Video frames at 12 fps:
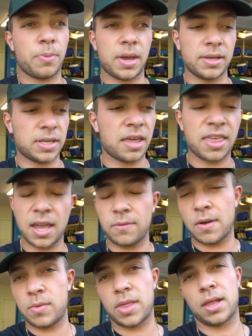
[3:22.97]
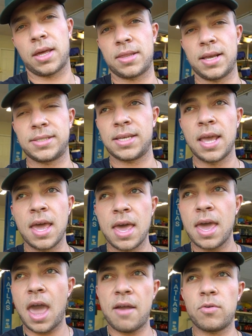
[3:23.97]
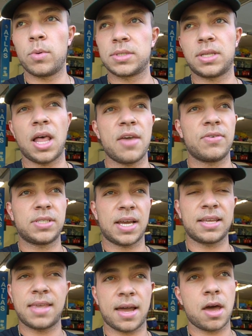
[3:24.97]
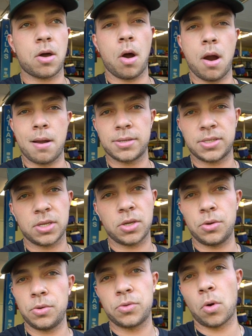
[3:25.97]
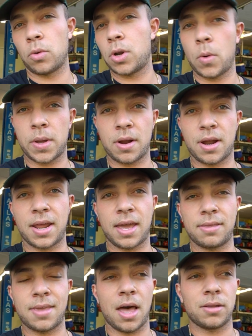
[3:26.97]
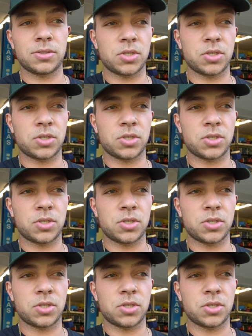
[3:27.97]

Because I think of everything like this: everyone's life is like a deck of cards. You don't know what you're gonna get dealt.